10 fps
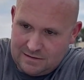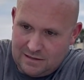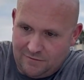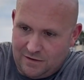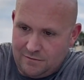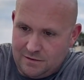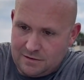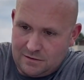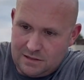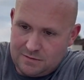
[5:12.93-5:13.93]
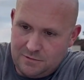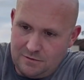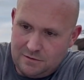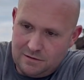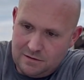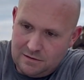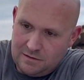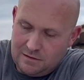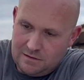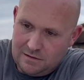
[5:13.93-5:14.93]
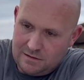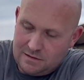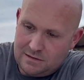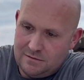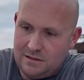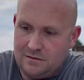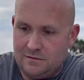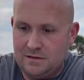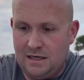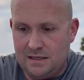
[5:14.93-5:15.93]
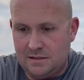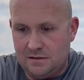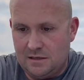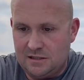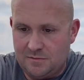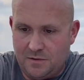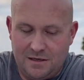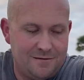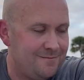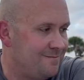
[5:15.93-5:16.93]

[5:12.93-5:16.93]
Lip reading: See if that runs a lot smoother. Still getting a little nasty at that spot.